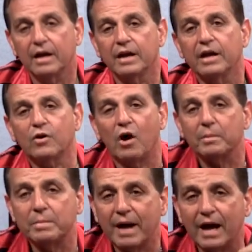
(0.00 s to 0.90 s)
He called me
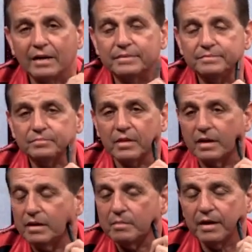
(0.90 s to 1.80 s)
back
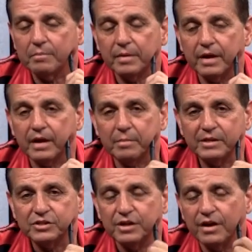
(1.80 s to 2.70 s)
in my beginning of my
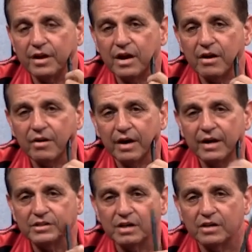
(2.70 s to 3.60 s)
senior year, and he
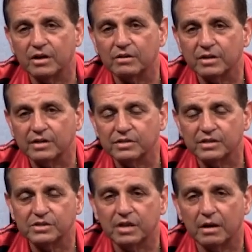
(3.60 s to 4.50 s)
said, there's
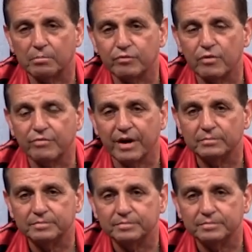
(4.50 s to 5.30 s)
this program.